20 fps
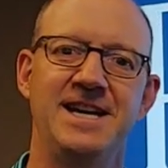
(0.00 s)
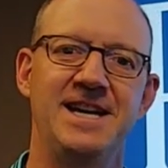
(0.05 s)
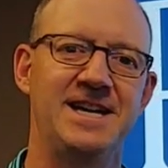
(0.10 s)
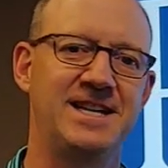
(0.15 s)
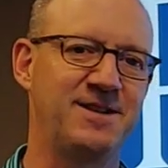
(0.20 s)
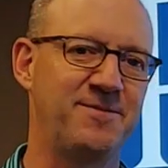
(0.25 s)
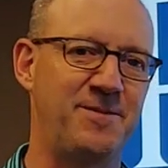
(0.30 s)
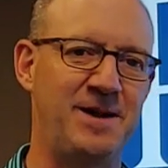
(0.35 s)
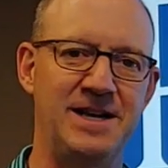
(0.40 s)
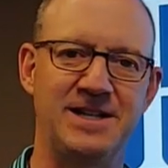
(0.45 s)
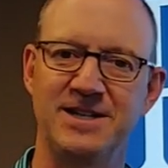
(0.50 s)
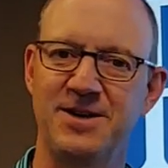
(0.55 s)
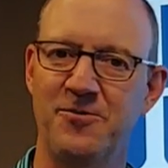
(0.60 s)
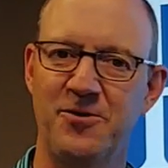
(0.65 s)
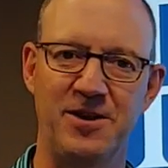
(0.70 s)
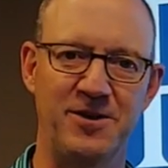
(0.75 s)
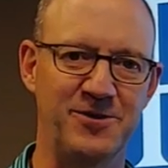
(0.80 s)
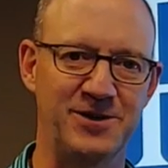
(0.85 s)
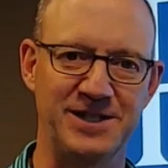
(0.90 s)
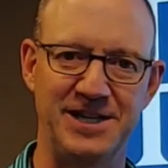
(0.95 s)
It depends on
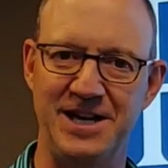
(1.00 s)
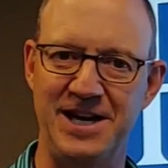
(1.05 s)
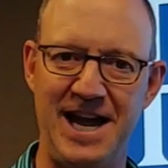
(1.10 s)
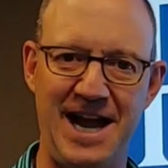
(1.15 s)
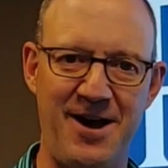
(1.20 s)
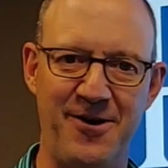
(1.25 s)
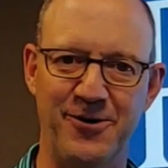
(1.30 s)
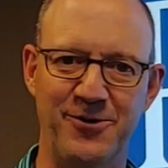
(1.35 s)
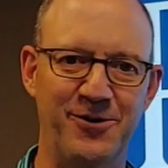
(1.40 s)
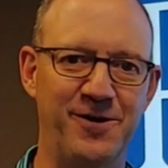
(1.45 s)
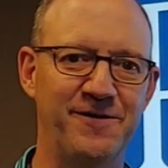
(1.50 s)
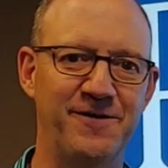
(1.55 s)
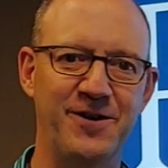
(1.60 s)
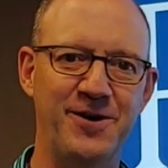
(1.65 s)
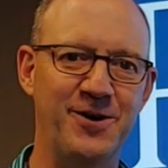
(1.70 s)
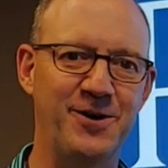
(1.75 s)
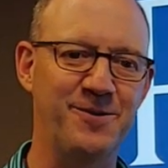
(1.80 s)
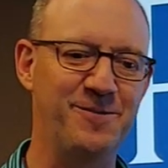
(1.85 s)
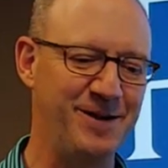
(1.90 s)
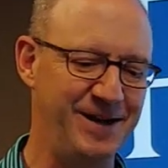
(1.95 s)
whether it's a noun or a
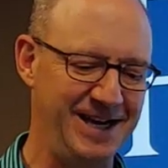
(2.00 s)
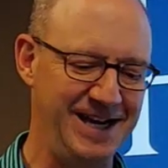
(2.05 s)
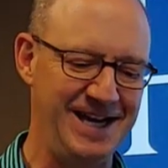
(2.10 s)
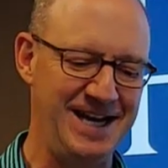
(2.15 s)
verb.